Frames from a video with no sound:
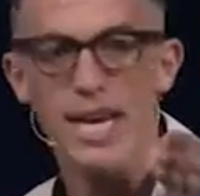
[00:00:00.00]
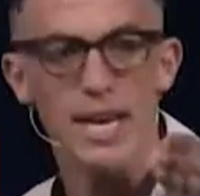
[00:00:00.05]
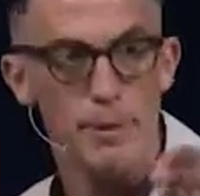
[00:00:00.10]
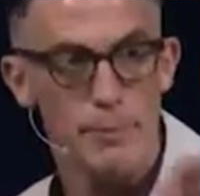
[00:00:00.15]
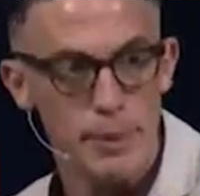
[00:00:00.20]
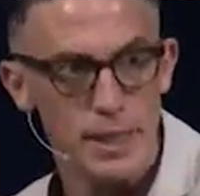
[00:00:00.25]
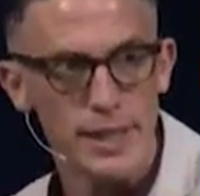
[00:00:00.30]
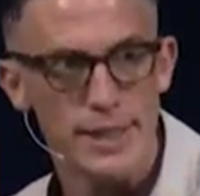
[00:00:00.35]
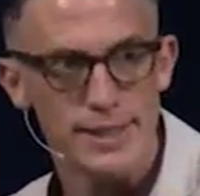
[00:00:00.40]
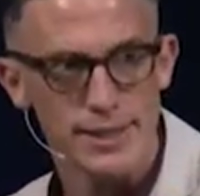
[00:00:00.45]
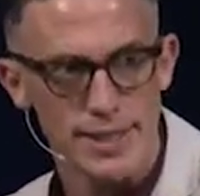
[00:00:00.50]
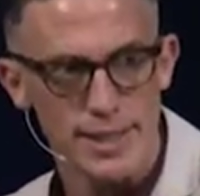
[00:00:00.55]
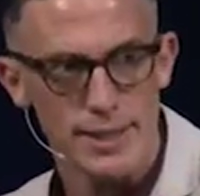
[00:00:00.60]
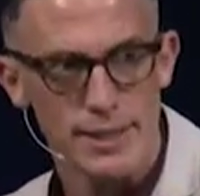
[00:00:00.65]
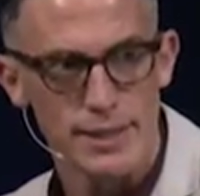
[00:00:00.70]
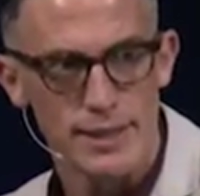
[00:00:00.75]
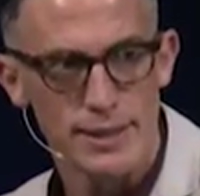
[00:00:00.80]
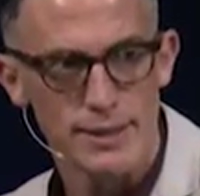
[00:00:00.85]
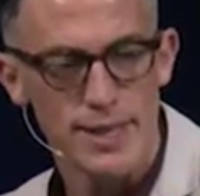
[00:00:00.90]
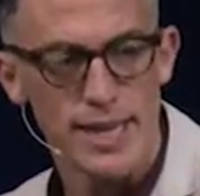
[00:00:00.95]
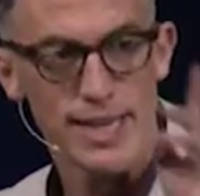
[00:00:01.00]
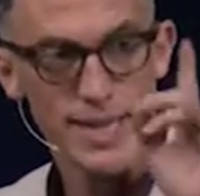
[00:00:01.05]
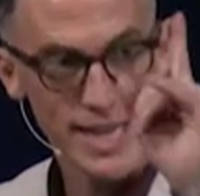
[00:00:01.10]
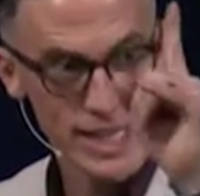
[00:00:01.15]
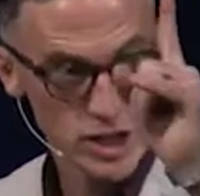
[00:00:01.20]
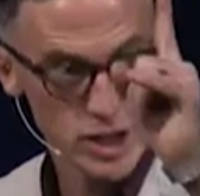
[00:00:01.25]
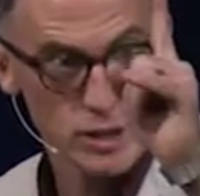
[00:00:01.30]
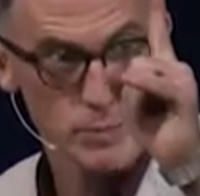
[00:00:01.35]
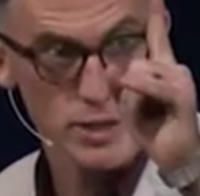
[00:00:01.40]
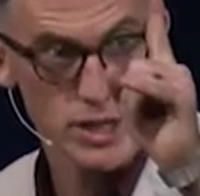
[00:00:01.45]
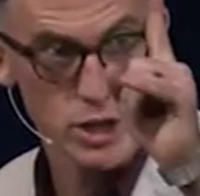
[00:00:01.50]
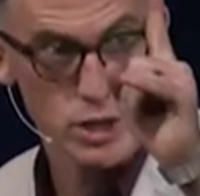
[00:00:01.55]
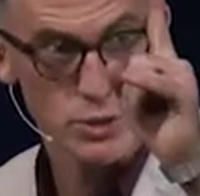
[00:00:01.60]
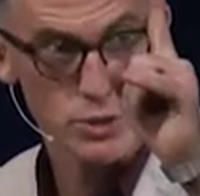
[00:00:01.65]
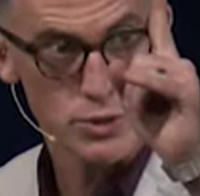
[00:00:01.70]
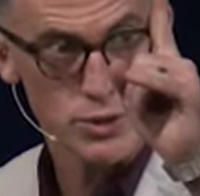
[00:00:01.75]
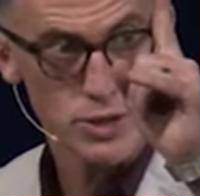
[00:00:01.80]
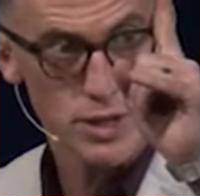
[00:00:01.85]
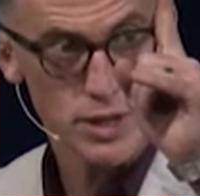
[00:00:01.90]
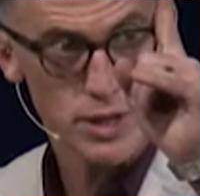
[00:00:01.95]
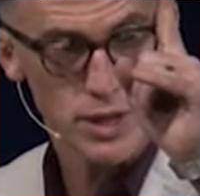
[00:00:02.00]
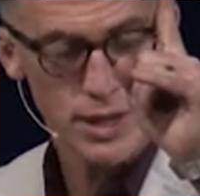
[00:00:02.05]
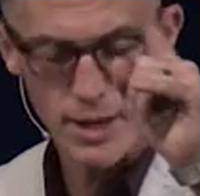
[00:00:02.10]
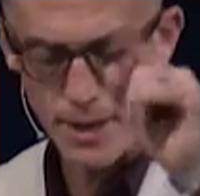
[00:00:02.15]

and ability that needs to be used.